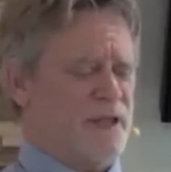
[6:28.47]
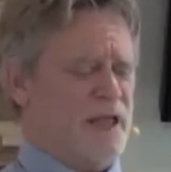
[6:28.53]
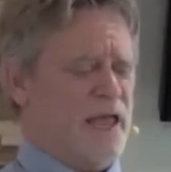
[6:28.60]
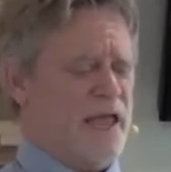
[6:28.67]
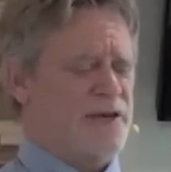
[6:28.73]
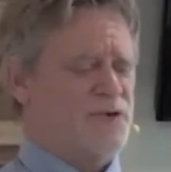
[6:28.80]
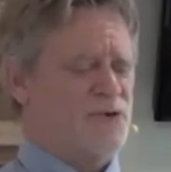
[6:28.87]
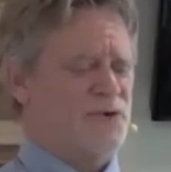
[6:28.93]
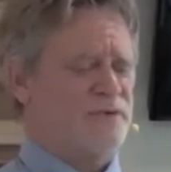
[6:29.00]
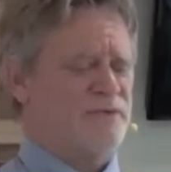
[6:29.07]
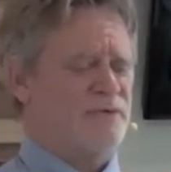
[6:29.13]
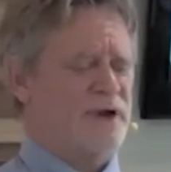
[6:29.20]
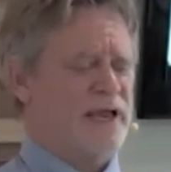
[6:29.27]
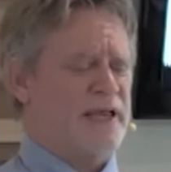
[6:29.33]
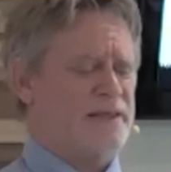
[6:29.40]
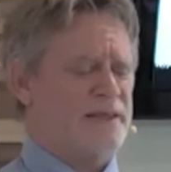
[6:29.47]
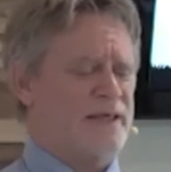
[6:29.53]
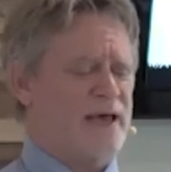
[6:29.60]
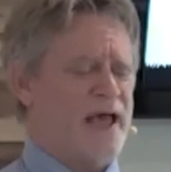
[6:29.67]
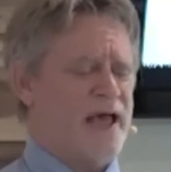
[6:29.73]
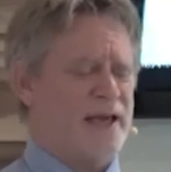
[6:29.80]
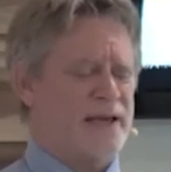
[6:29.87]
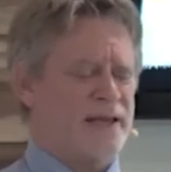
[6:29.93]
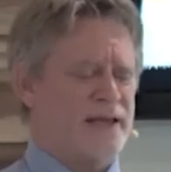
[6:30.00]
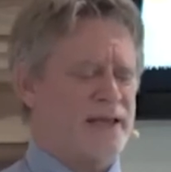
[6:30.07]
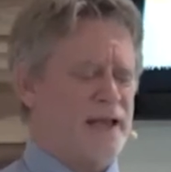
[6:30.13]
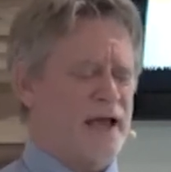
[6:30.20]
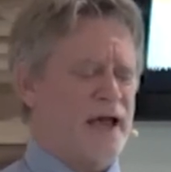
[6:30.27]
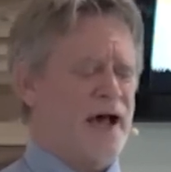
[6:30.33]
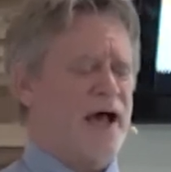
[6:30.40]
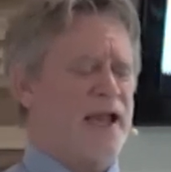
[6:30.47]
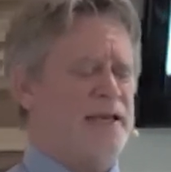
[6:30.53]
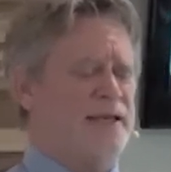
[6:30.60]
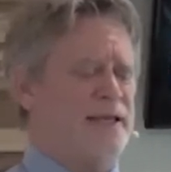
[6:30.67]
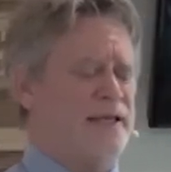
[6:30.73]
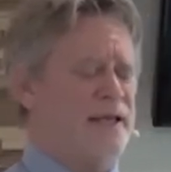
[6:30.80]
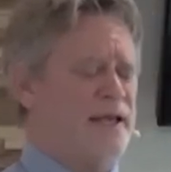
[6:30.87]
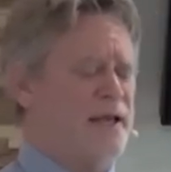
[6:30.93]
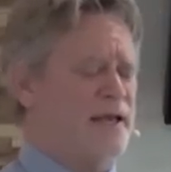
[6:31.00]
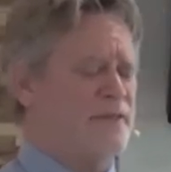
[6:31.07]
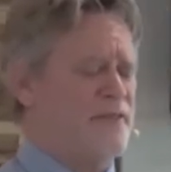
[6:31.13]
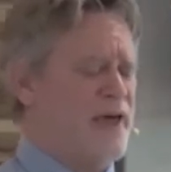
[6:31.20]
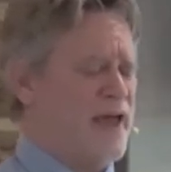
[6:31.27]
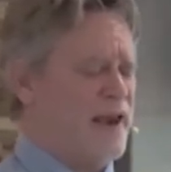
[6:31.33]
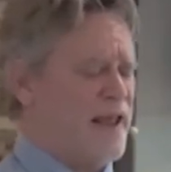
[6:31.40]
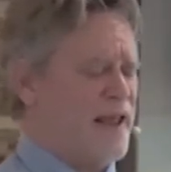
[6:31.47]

And to invite that idea and that